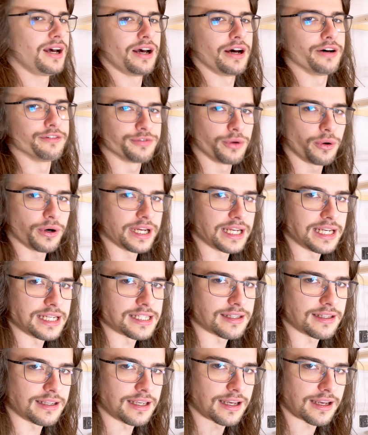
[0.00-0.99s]

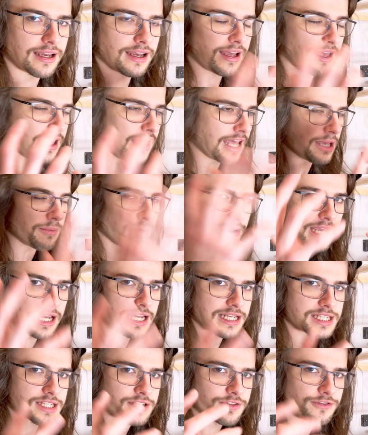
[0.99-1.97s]
avoid the
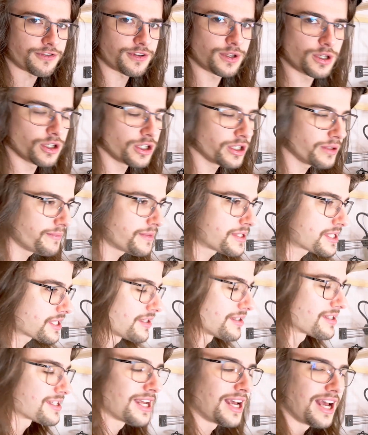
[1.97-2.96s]
ABS fumes
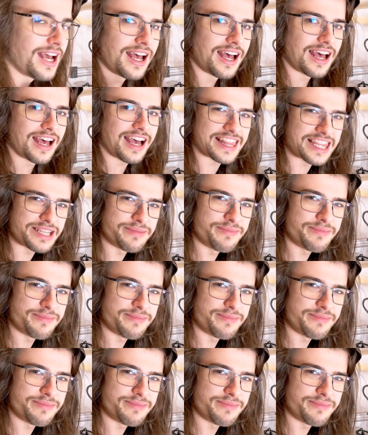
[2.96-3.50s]
because at the